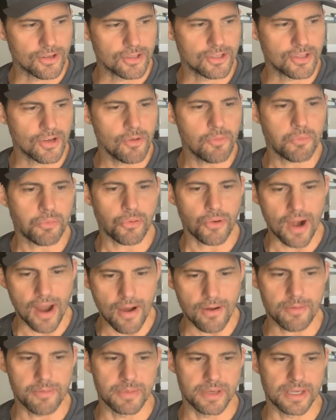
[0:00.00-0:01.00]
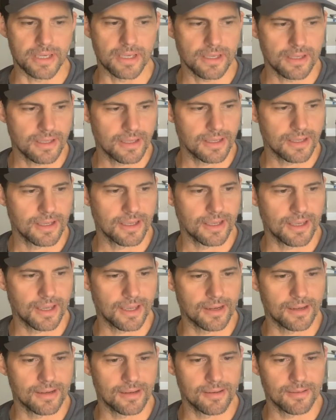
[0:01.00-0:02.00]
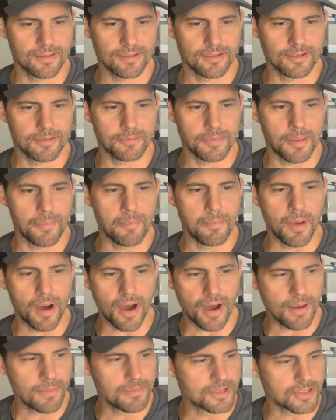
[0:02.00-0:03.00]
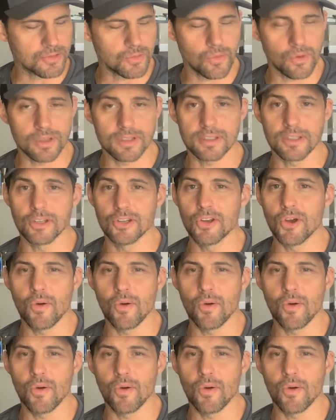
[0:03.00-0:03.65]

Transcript: are so proud of me. And my mom just wants to